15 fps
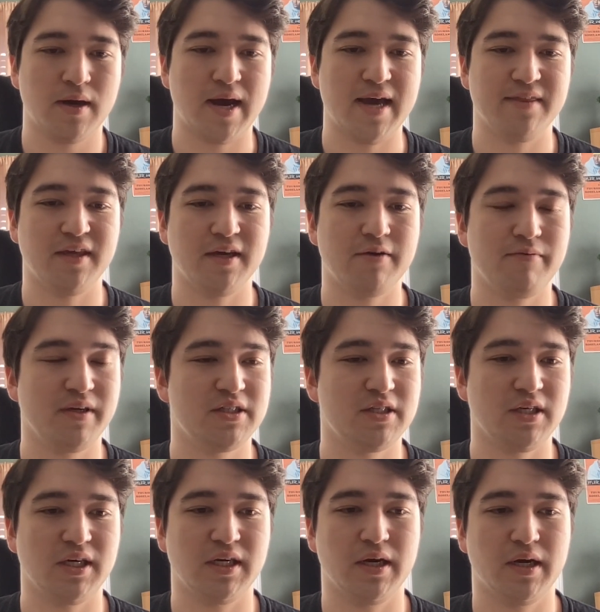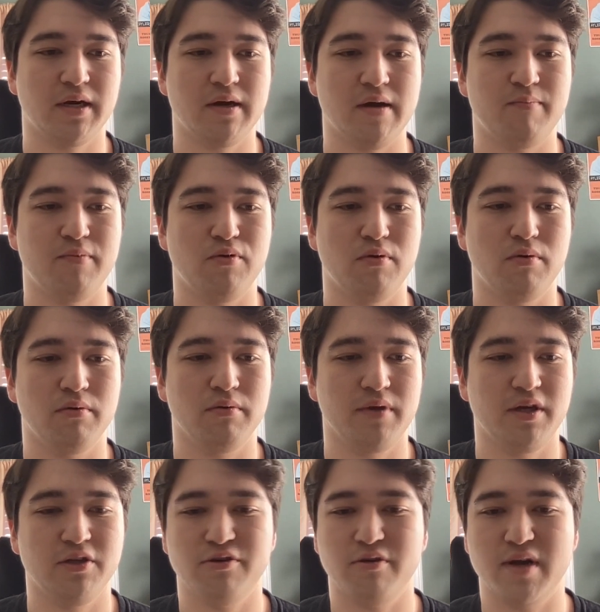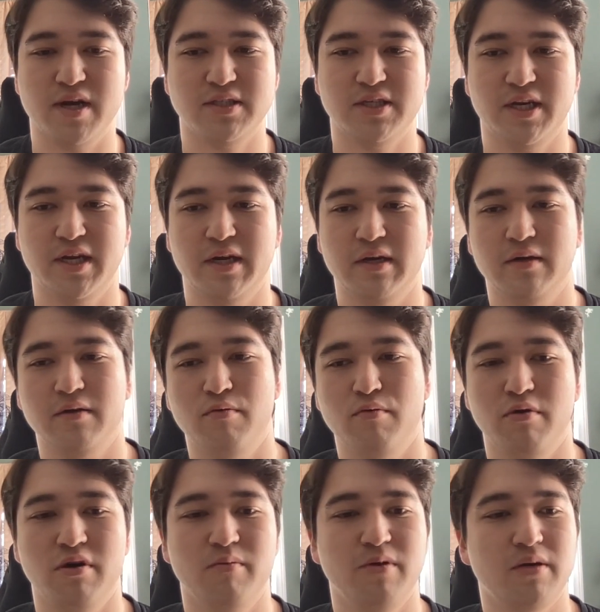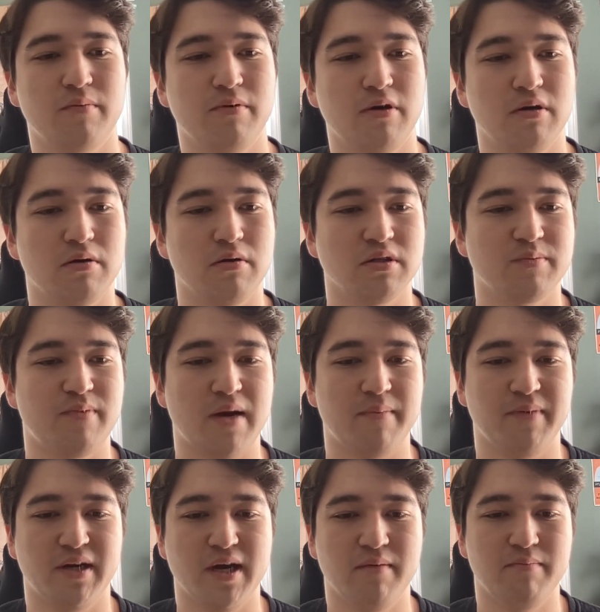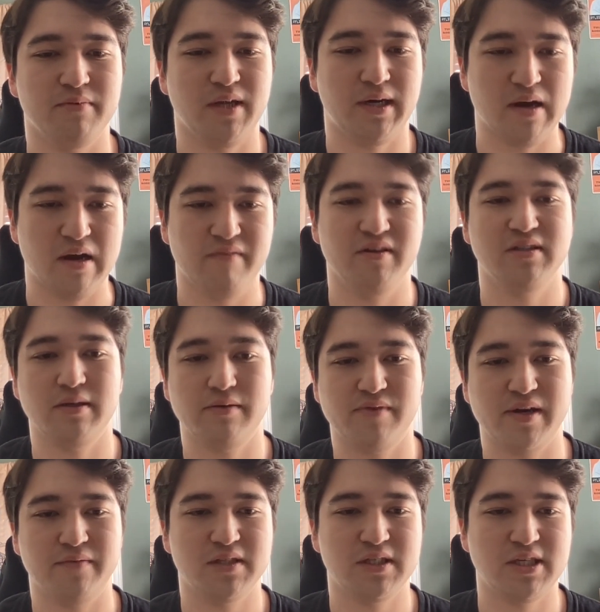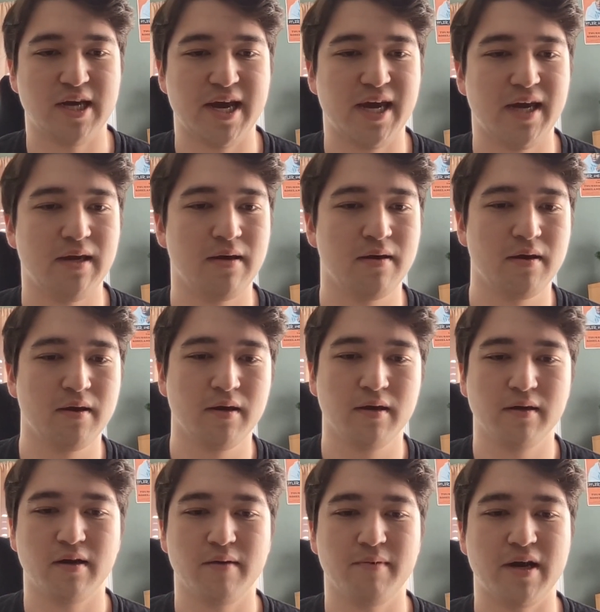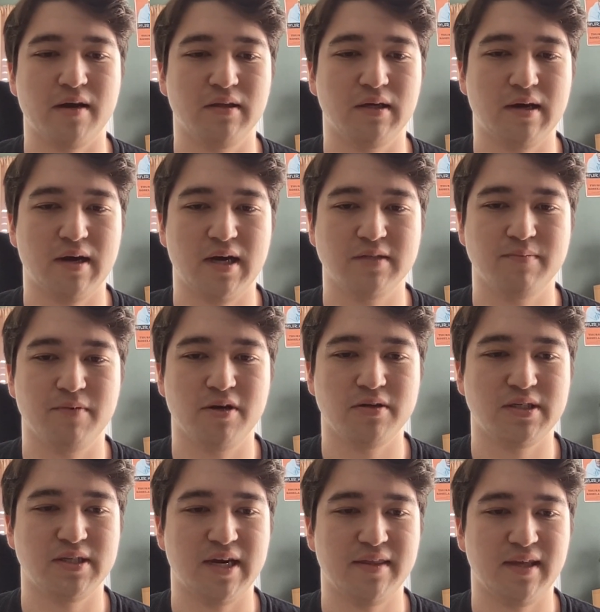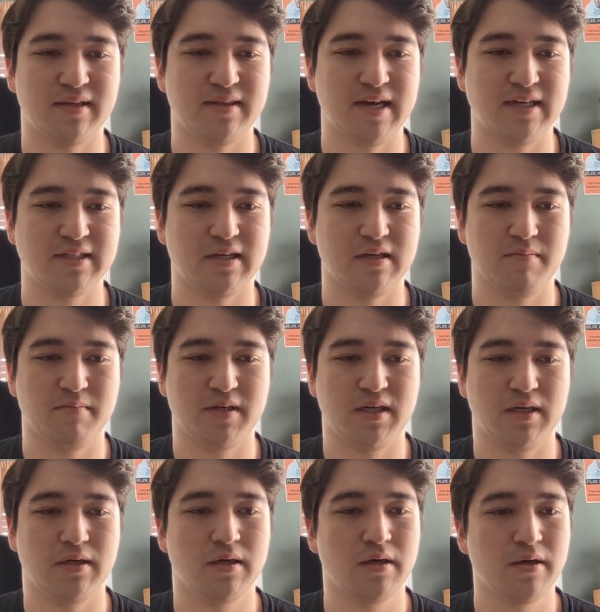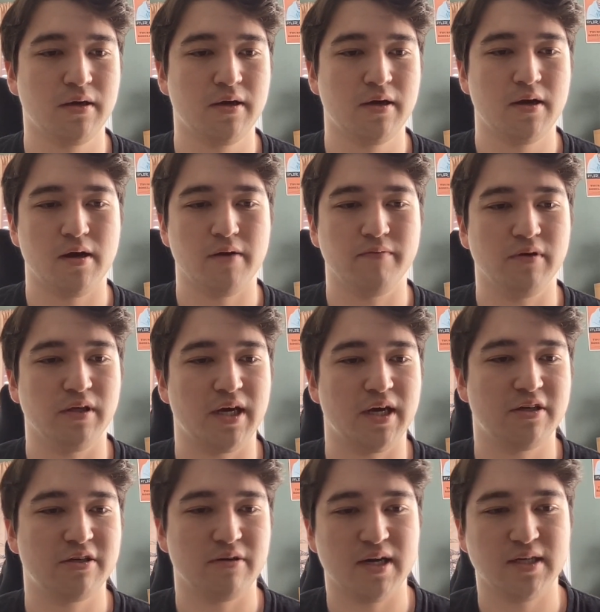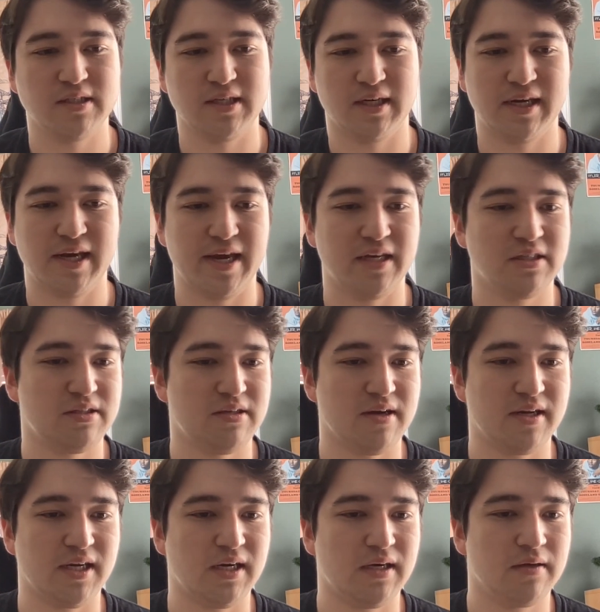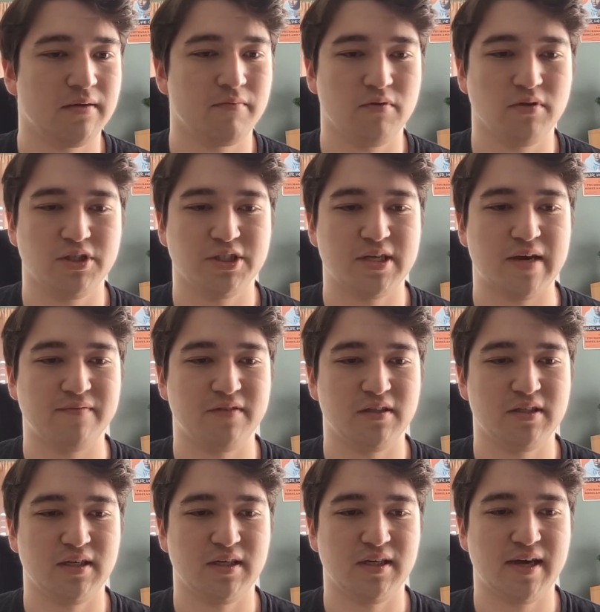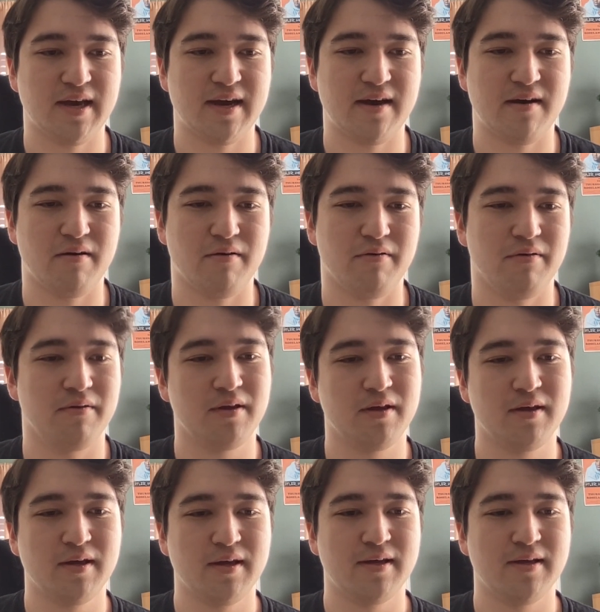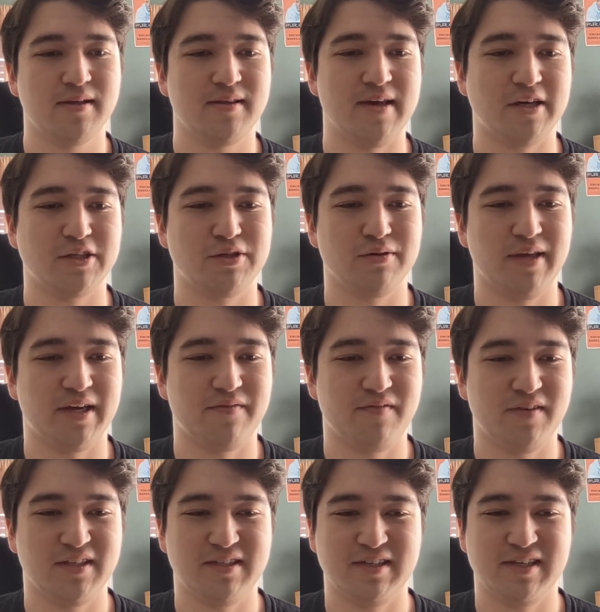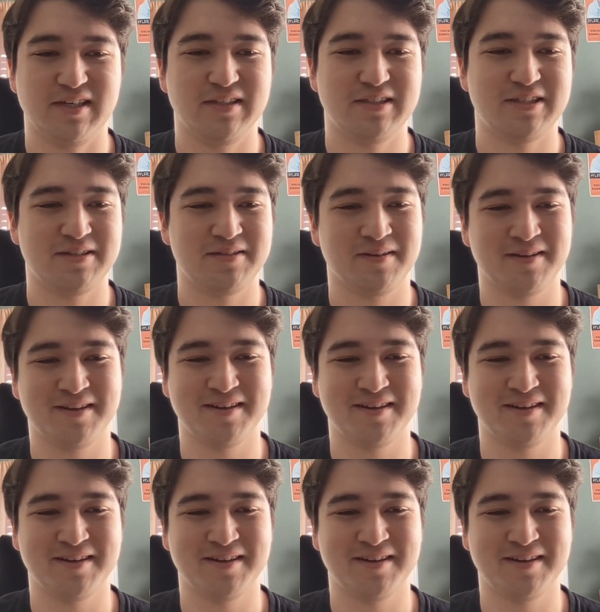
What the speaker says: I think we see a couple interesting order book protocols popping up. Like obviously we have Say coming out in the Cosmos, and I think that's going to be a really interesting case study. We'll just have to see how the actual like VCs